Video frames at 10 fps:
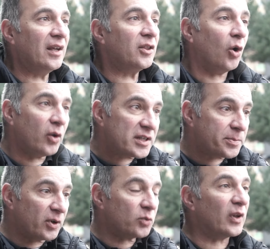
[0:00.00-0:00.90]
The Holy
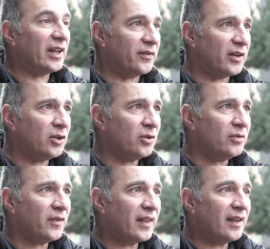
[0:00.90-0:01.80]
Spirit will live in
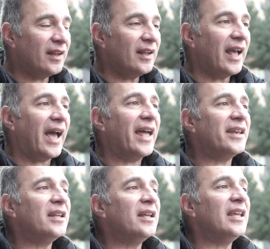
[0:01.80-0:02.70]
you, and